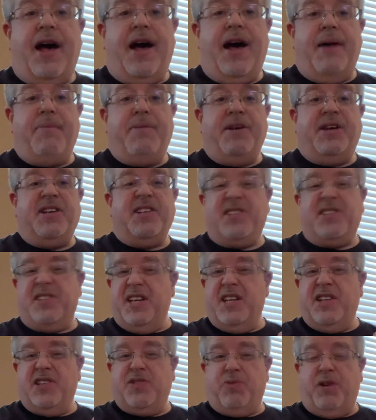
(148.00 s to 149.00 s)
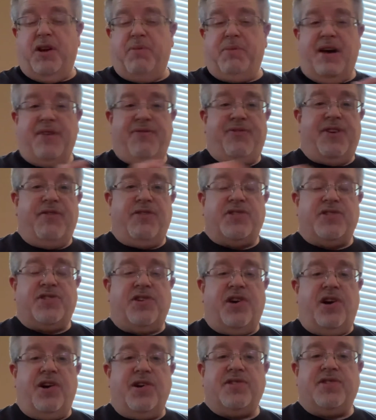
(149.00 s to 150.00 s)
because it is one of my favorite
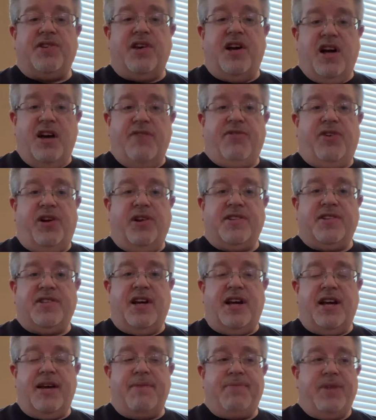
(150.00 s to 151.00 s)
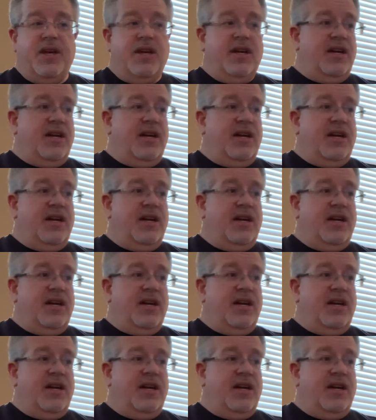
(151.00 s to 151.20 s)
songs of all time.